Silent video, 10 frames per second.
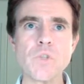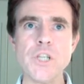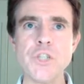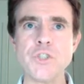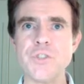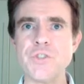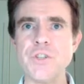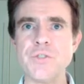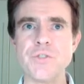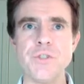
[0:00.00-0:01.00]

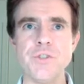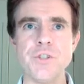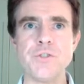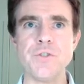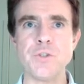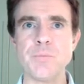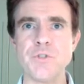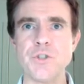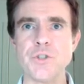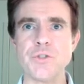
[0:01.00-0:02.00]
indices, each of these
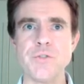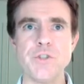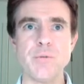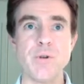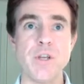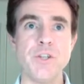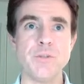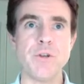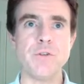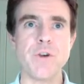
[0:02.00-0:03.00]
positions, the
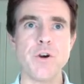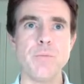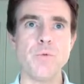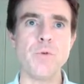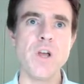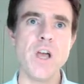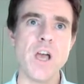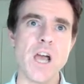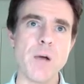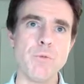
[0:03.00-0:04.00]
independent variable,
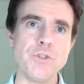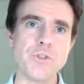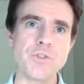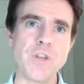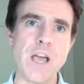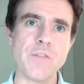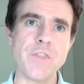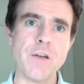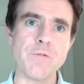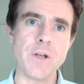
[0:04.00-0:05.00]
and we just add
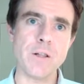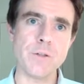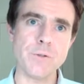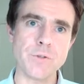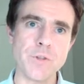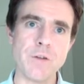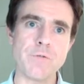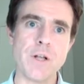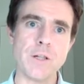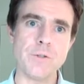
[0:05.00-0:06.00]
that value to that
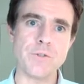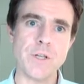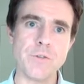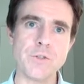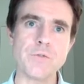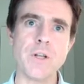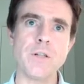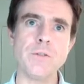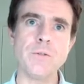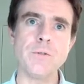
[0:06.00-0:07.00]
value to get this
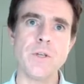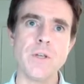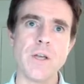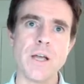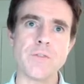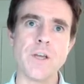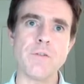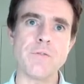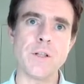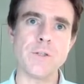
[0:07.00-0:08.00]
value, add
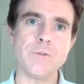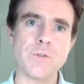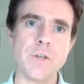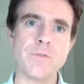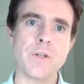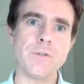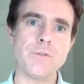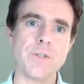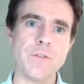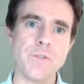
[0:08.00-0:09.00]
that value to that value
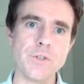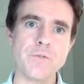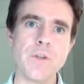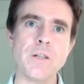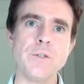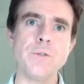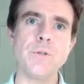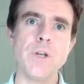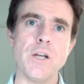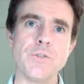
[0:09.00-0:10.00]
to get this value,
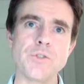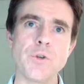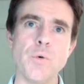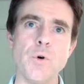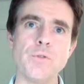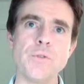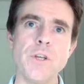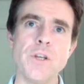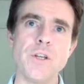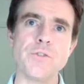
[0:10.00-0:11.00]
and so on.
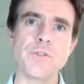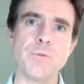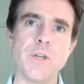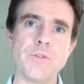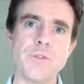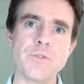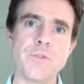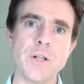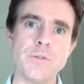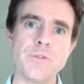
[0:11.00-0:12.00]
And so we add this
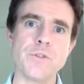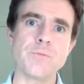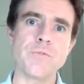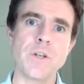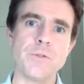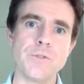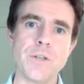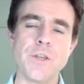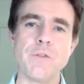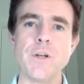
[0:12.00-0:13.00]
value to this value to
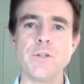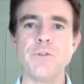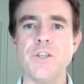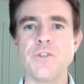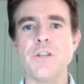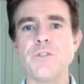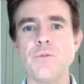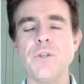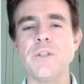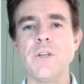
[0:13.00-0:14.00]
get that value. It's like
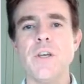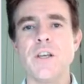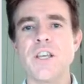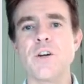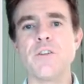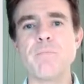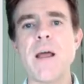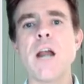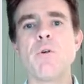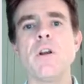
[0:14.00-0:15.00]
doing kind of
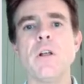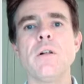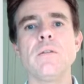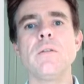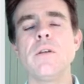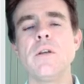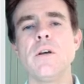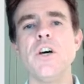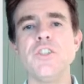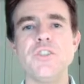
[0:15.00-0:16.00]
parallel
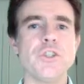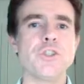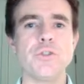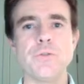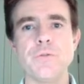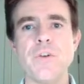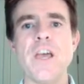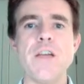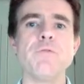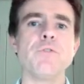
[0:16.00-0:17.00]
addition for
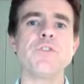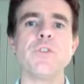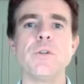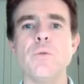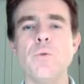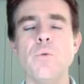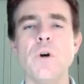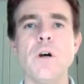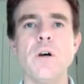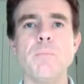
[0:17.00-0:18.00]
every single
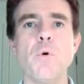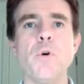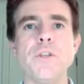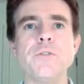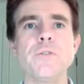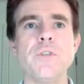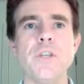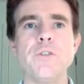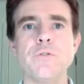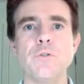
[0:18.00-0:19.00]
point
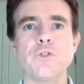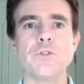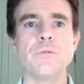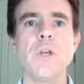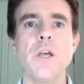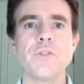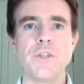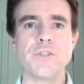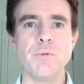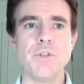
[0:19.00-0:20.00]
in the function. So
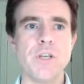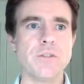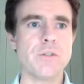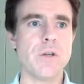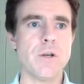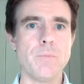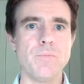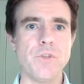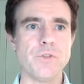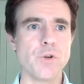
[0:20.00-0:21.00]
that's how we get
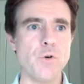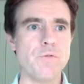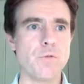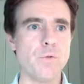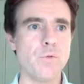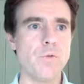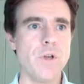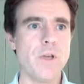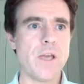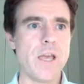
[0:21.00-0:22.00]
this overall
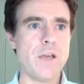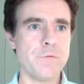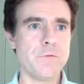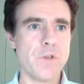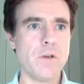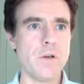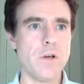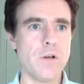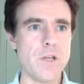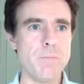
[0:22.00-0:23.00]
f
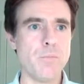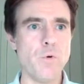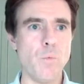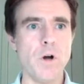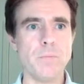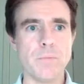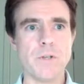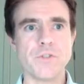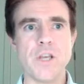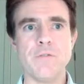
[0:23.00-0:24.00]
input 1
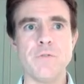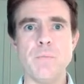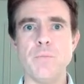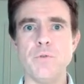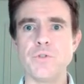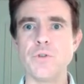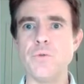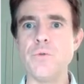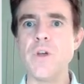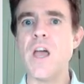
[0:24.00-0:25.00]
plus f input 2.